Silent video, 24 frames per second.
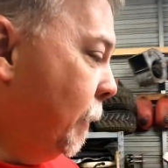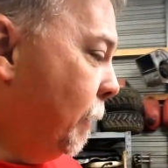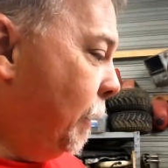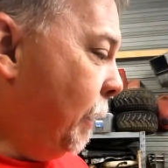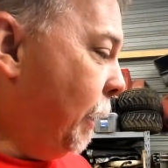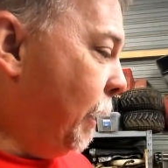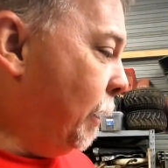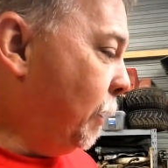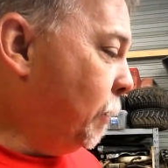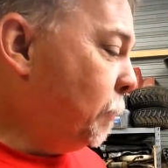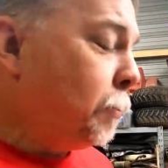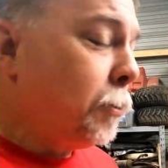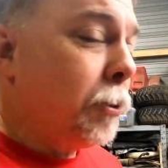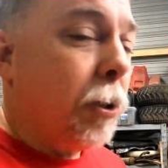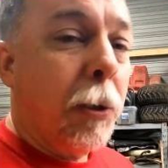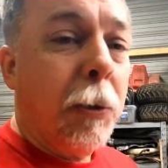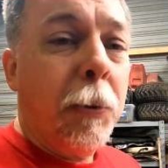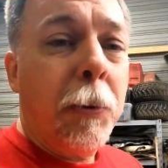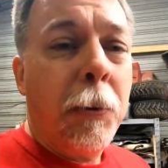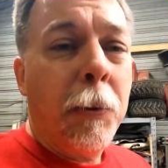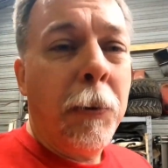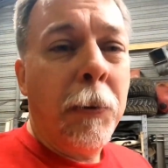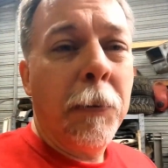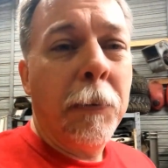I hope
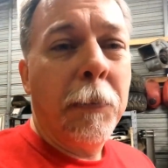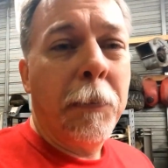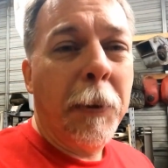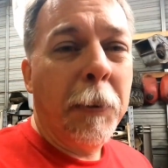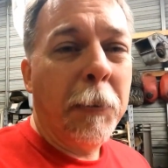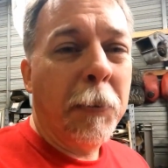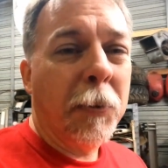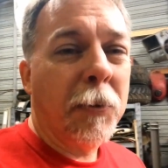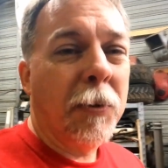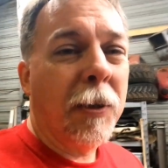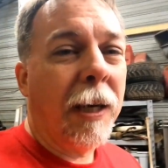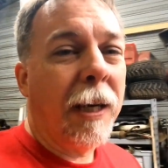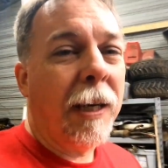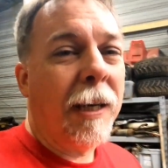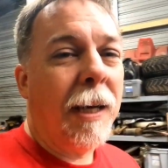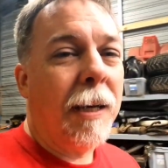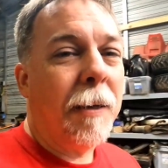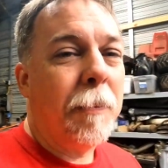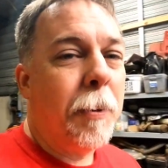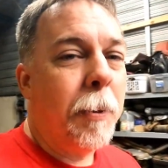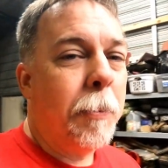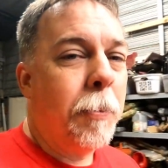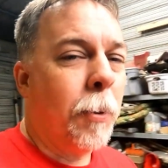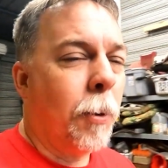so. People
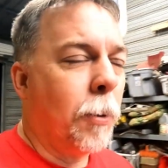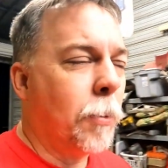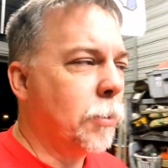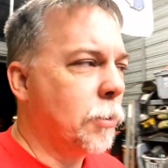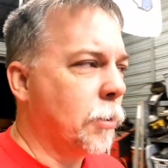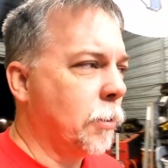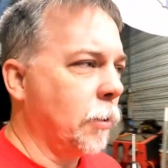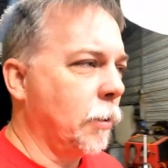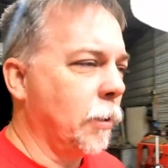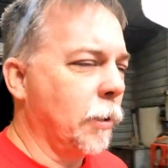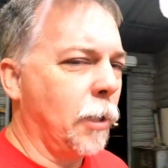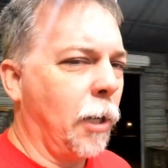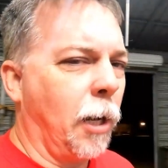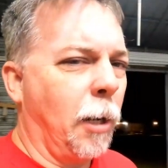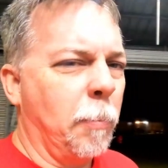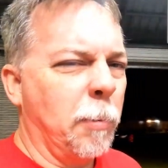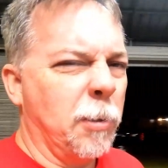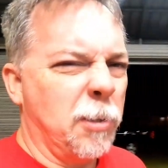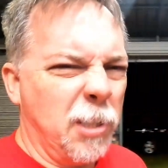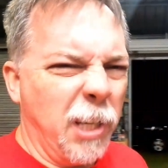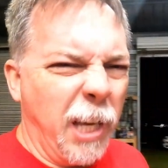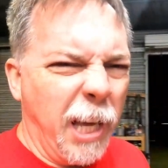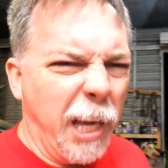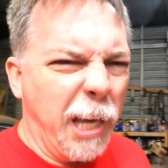say, people always in the
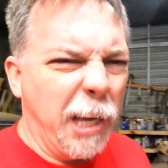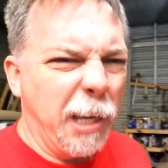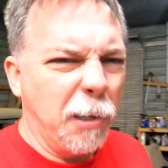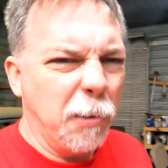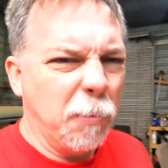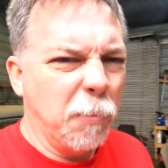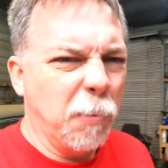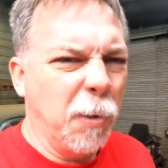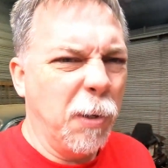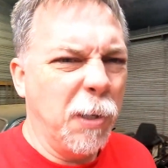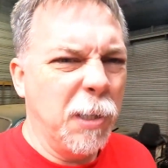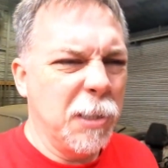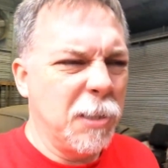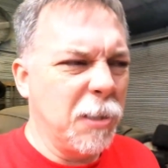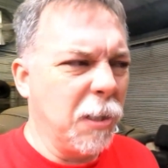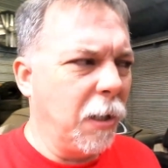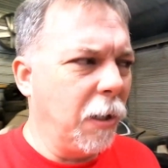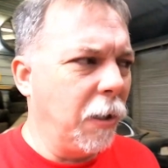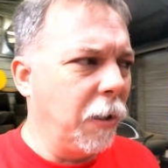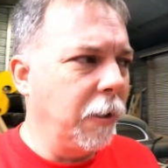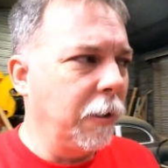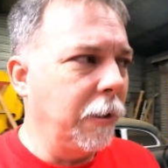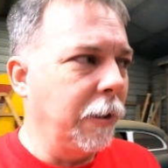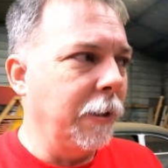comments, yeah, it'll run, it's a
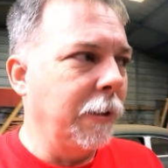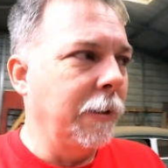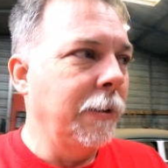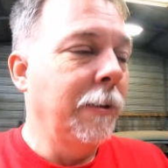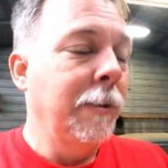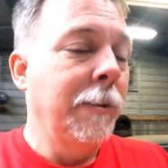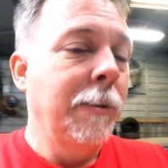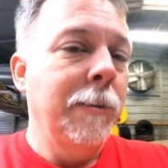Honda.